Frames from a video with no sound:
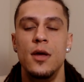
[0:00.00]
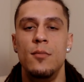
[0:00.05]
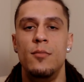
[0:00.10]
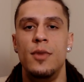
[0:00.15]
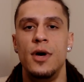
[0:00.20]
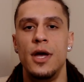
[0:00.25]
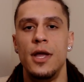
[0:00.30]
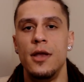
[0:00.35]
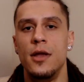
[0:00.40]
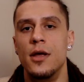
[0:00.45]

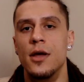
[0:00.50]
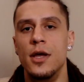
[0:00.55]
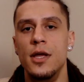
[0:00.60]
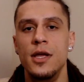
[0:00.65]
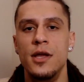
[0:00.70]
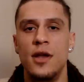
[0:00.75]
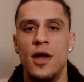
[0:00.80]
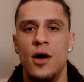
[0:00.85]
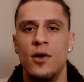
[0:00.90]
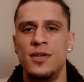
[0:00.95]
But,
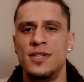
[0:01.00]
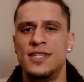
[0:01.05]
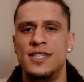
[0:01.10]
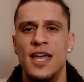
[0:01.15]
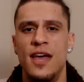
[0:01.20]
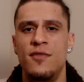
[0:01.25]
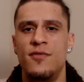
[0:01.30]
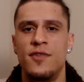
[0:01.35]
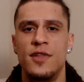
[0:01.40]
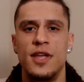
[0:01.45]
you know, it's
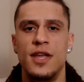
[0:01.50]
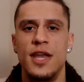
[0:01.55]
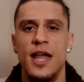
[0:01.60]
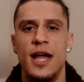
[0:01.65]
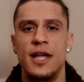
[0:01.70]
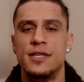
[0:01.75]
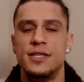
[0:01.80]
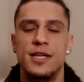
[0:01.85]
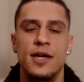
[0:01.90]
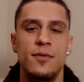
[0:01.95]
definitely
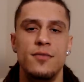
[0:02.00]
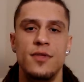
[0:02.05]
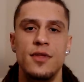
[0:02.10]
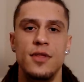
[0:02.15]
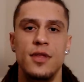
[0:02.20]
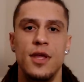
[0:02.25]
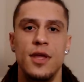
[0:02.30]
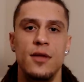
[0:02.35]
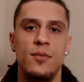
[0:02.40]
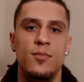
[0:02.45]
not
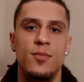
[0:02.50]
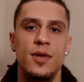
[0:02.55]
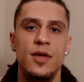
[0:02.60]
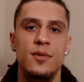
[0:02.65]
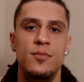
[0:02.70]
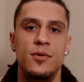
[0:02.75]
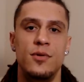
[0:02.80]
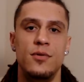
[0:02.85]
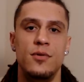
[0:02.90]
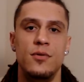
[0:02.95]
something that
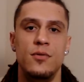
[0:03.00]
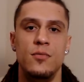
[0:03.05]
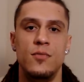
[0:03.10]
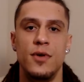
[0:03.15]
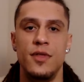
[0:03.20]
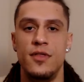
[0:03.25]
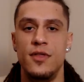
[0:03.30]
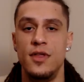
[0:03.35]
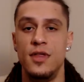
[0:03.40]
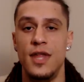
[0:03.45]
people
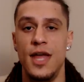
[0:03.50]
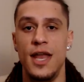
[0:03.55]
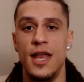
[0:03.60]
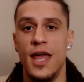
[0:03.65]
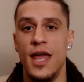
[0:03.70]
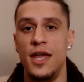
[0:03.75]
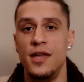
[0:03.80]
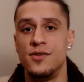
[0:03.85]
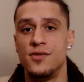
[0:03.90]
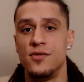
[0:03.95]
within that
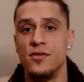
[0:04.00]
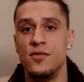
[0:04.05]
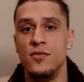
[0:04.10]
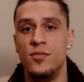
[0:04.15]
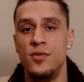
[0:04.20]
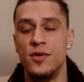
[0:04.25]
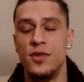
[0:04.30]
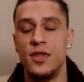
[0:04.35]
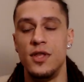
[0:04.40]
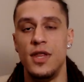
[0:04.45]
age
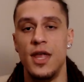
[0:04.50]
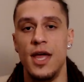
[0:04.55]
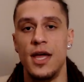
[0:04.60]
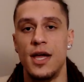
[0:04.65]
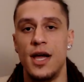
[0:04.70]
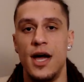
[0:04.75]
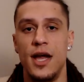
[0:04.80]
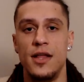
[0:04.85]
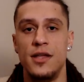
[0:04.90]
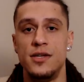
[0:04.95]
group, within that
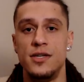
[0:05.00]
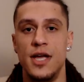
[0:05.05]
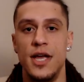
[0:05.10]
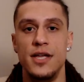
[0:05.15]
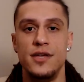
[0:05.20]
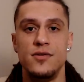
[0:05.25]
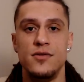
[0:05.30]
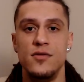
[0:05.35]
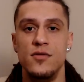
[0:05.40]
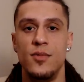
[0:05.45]
college
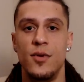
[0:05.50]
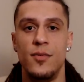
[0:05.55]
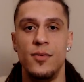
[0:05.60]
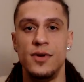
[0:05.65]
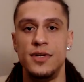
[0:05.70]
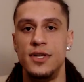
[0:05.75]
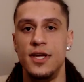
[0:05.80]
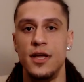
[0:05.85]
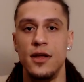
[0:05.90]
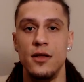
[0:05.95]
age group, are
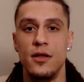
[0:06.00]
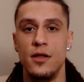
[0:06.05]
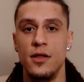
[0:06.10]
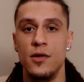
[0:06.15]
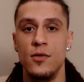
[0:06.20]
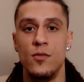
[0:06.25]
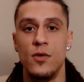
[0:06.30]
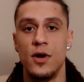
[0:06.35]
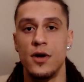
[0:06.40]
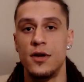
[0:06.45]

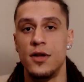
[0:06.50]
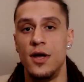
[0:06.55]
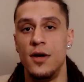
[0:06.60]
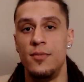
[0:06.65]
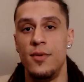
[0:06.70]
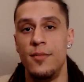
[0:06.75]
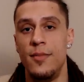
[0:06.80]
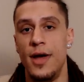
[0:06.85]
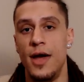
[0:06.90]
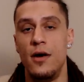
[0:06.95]
particularly worked
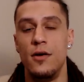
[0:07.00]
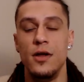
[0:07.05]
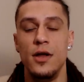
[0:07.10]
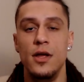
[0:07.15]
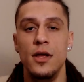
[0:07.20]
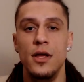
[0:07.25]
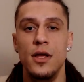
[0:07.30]
up about.